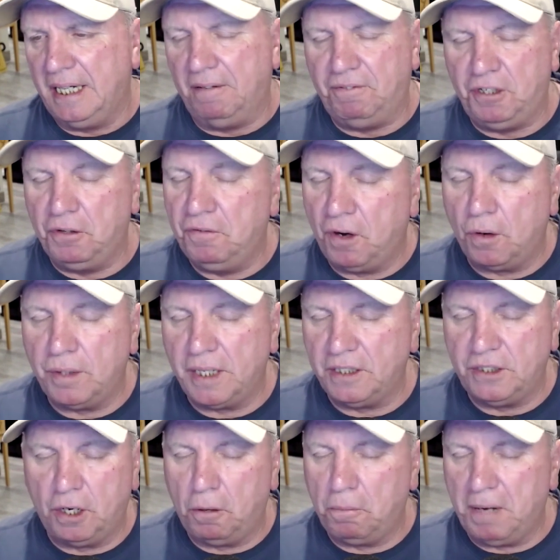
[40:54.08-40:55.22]
If you vote in
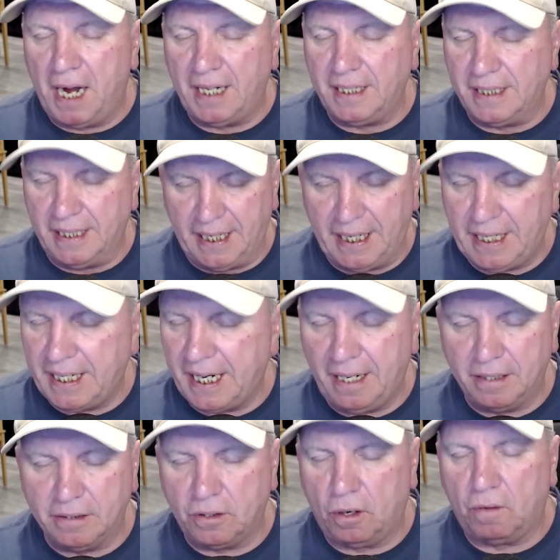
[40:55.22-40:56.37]
Joe Biden and he
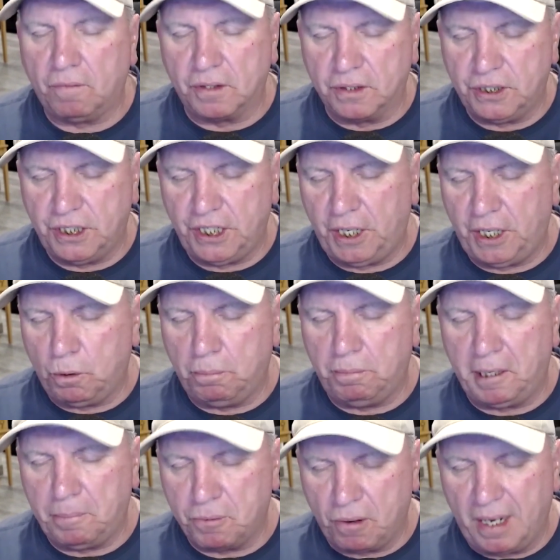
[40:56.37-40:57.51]
keels over, she will
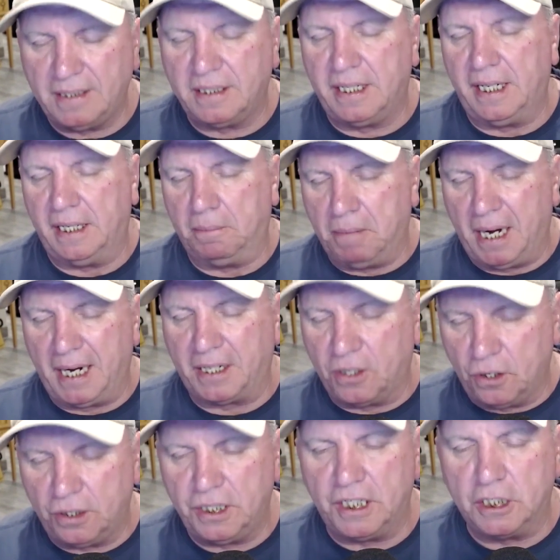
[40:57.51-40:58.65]
be president. My
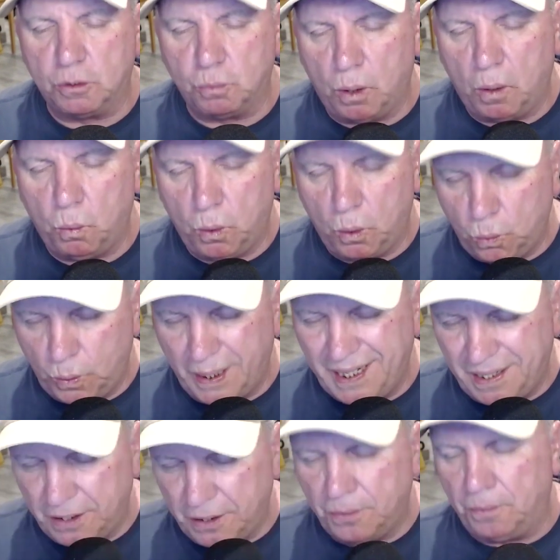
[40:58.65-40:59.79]
goodness, what will we
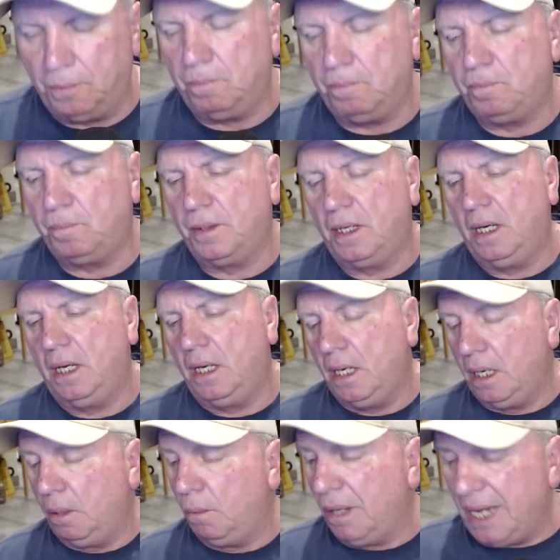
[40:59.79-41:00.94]
do?
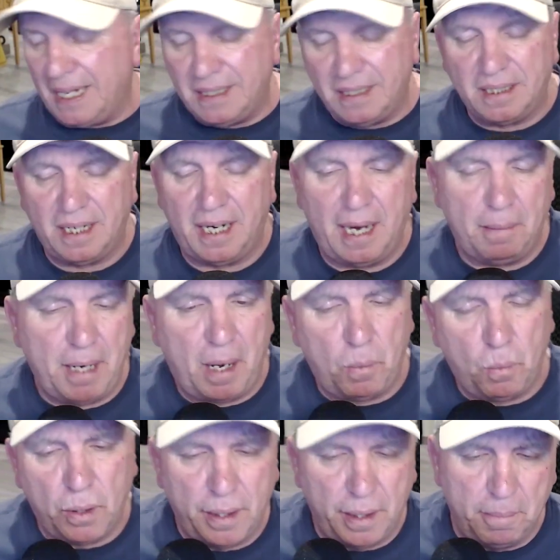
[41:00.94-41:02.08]
Well, honestly, I'm not
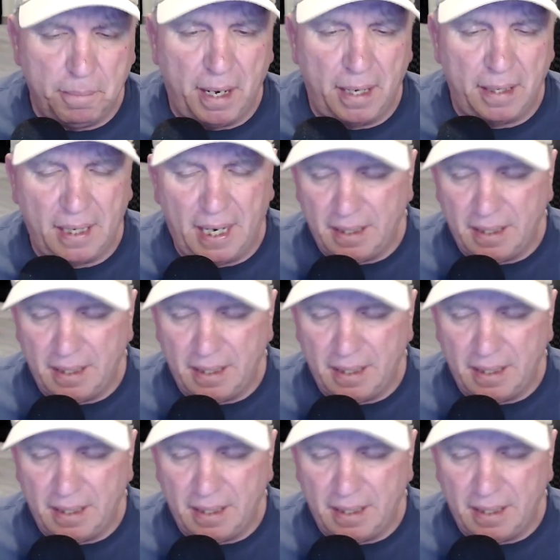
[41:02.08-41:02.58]
worried about it.